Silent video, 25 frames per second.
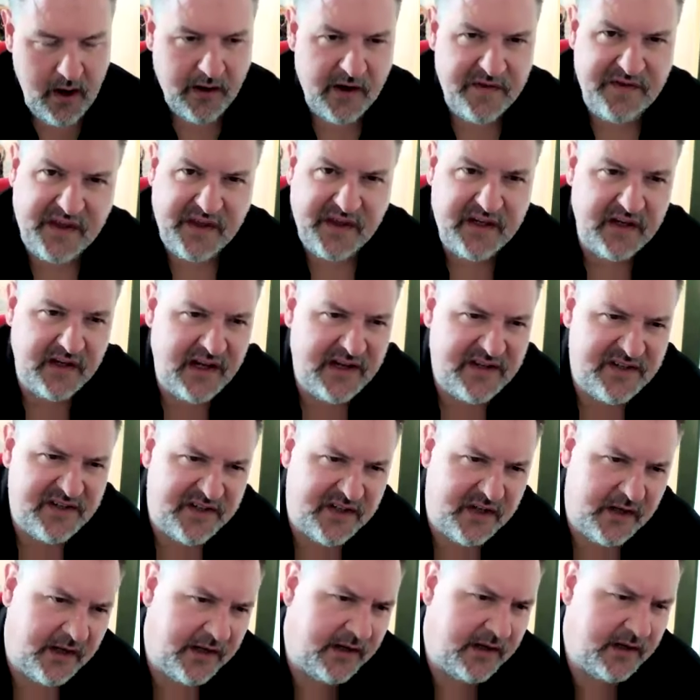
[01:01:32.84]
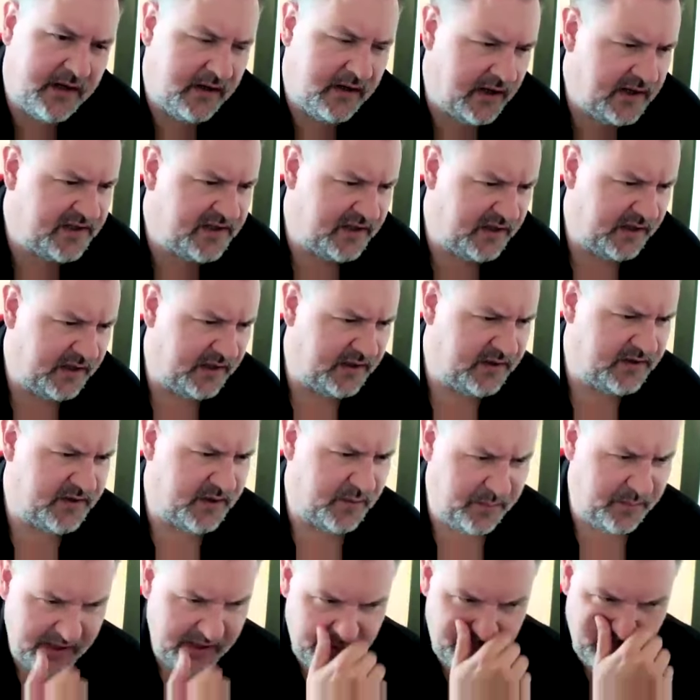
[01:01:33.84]
I think listening listening to
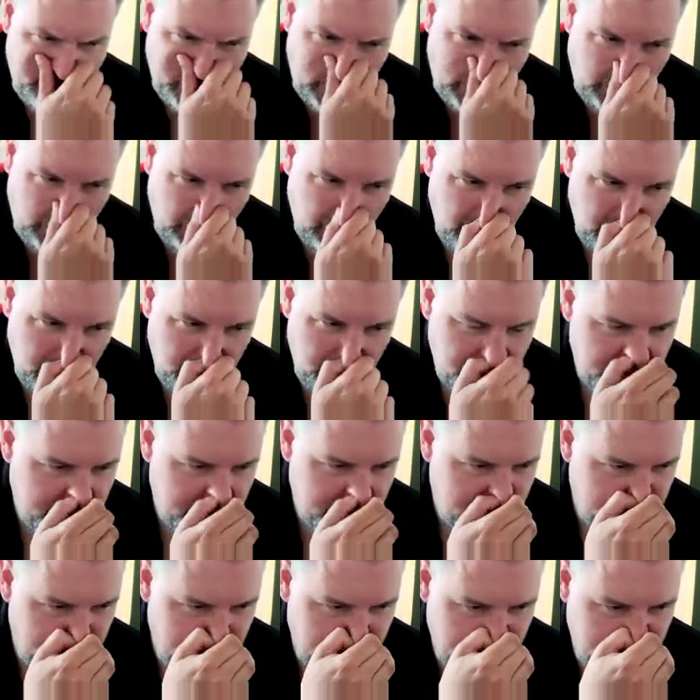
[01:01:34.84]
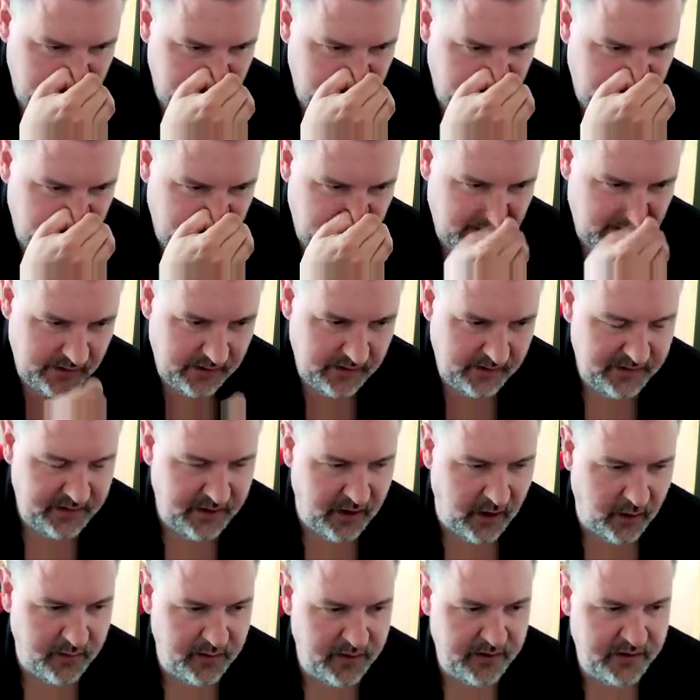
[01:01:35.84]
people, you
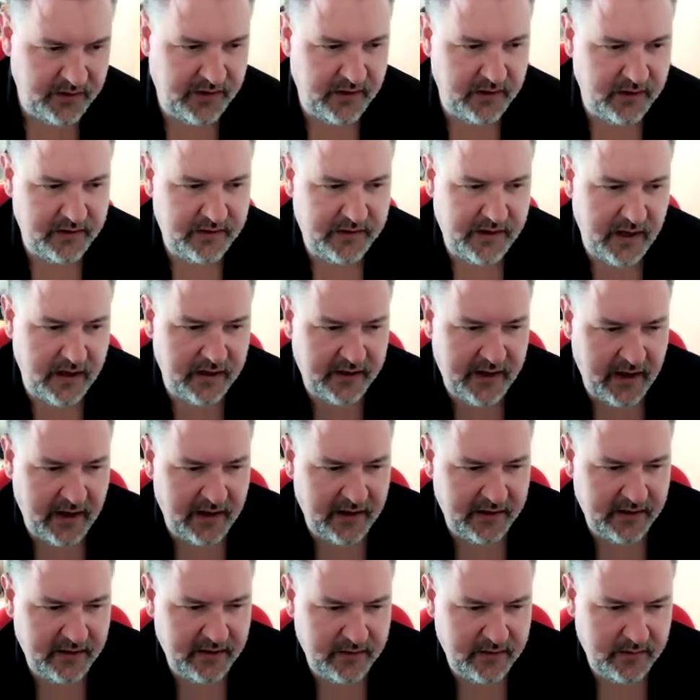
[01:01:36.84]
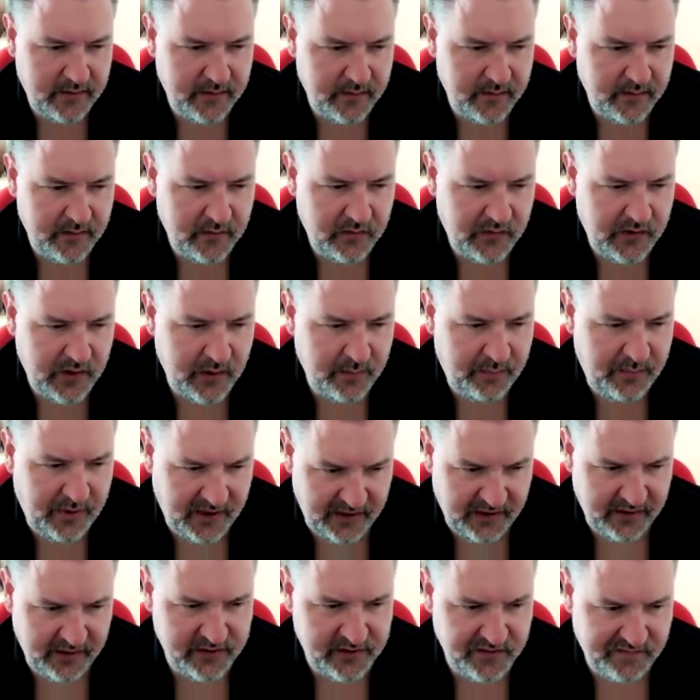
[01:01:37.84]
know, get, get getting the
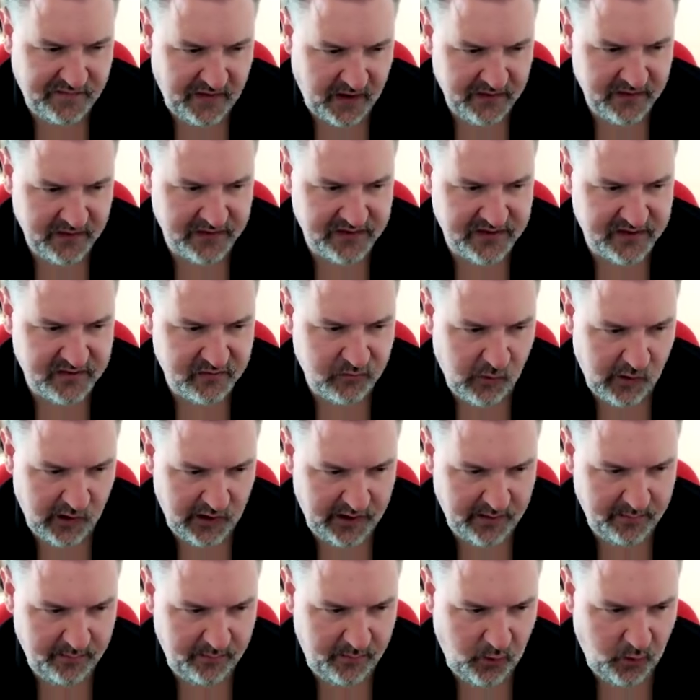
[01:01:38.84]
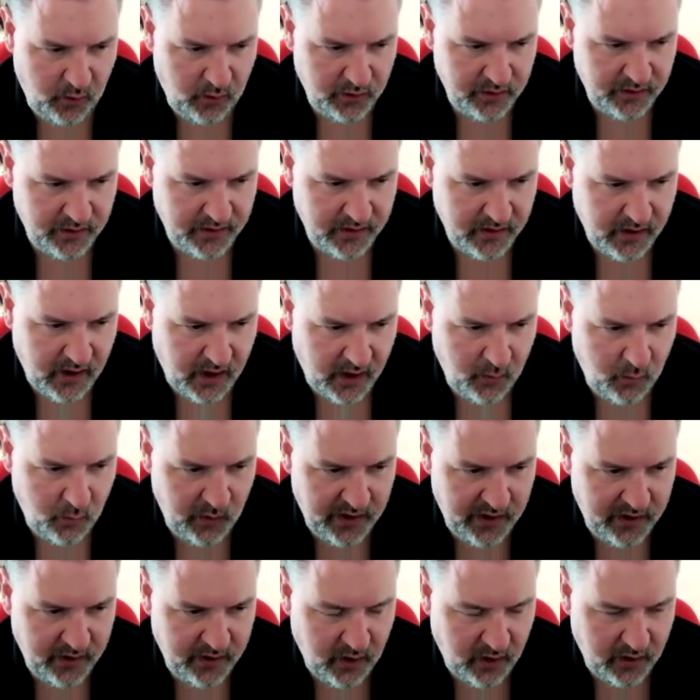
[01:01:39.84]
opinions of others is really important. Like
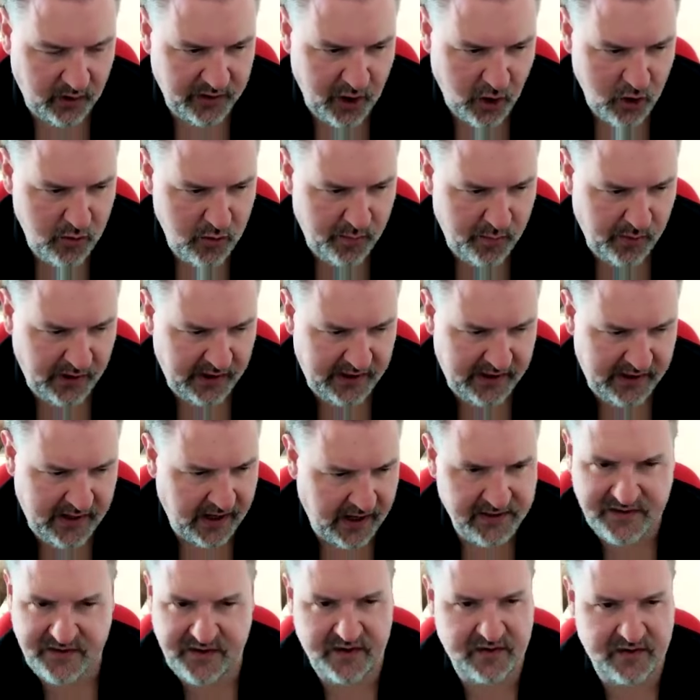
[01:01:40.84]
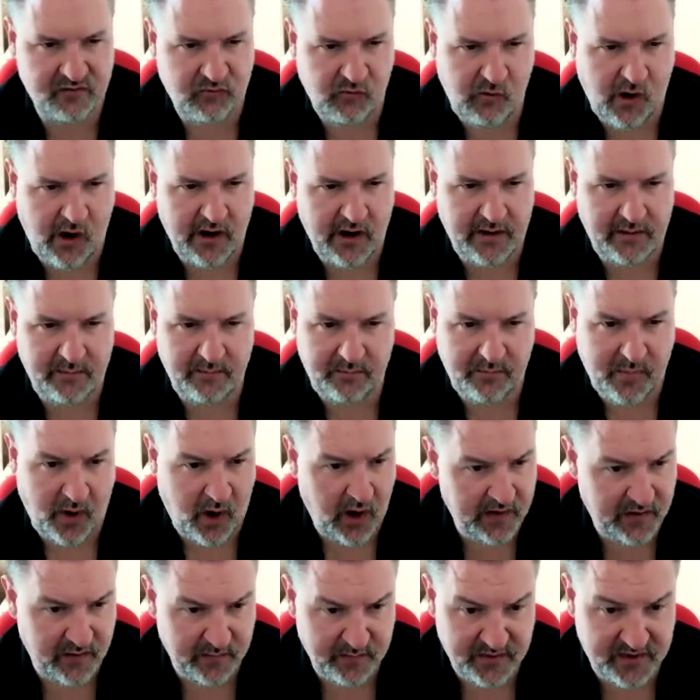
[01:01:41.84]
we're not nobody gets this right
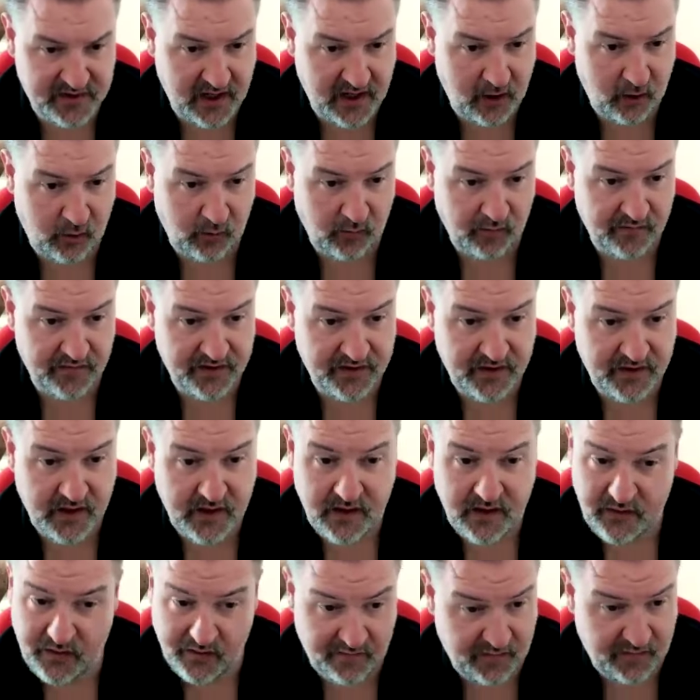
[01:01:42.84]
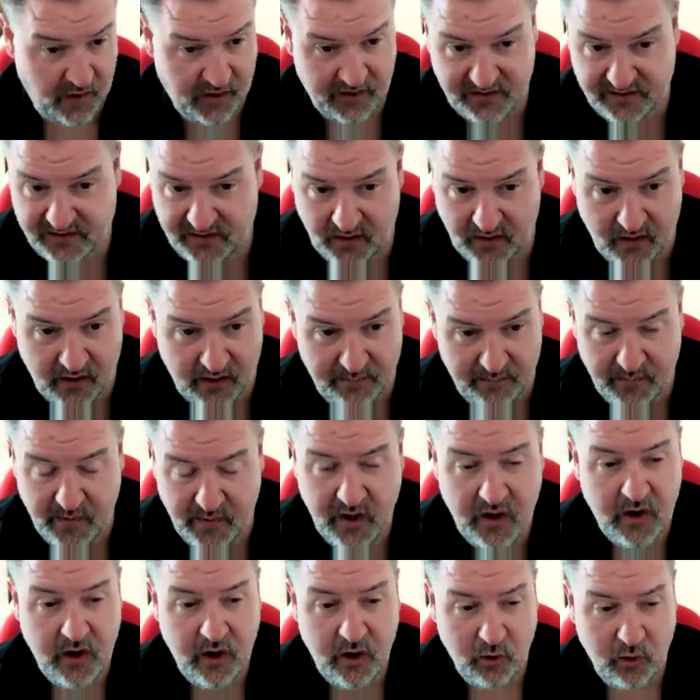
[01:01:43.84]
by themselves the first time,
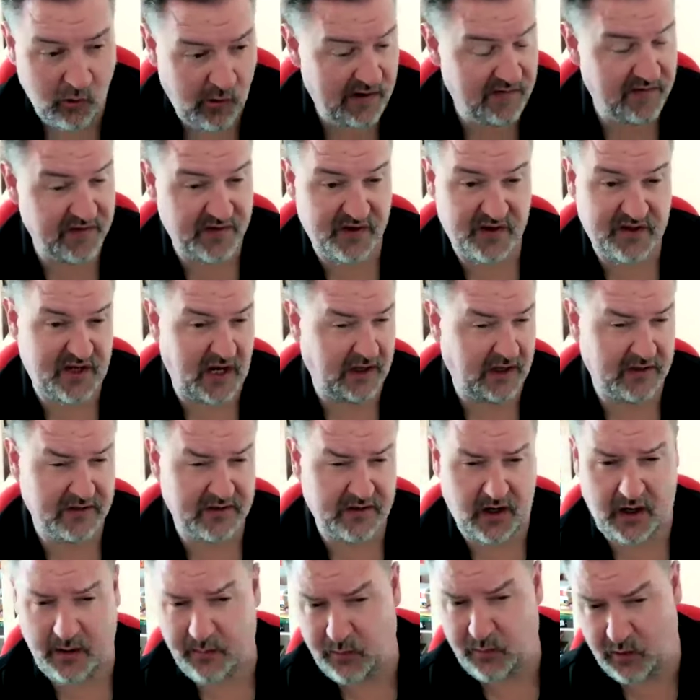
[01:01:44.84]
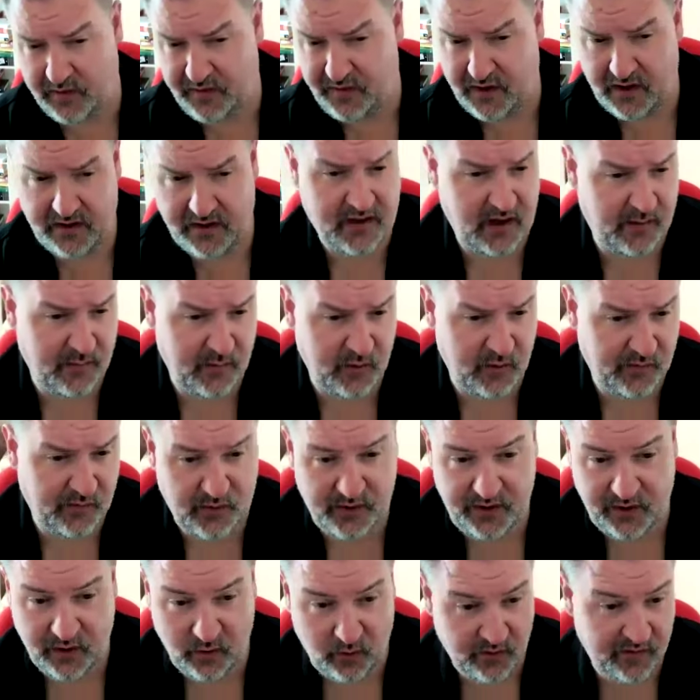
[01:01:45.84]
or even the second time, or the third time, or
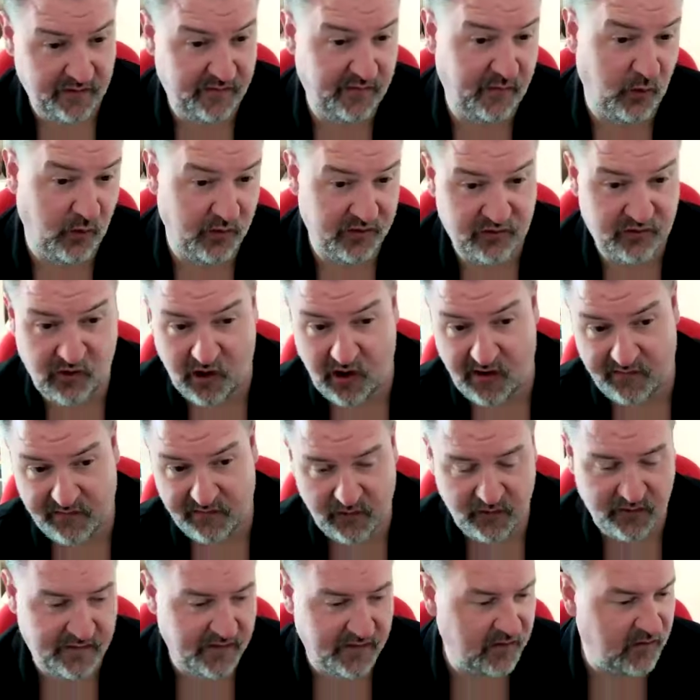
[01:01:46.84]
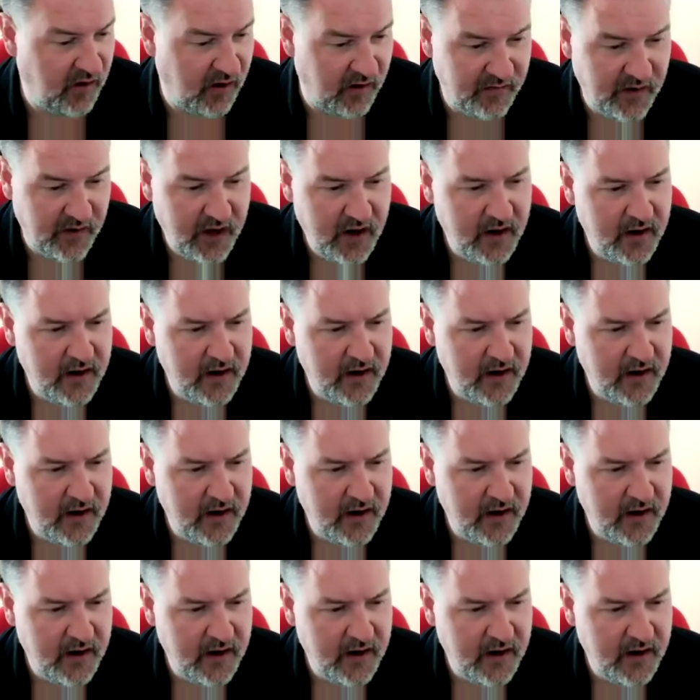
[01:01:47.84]
the you know the fourth draft, etc.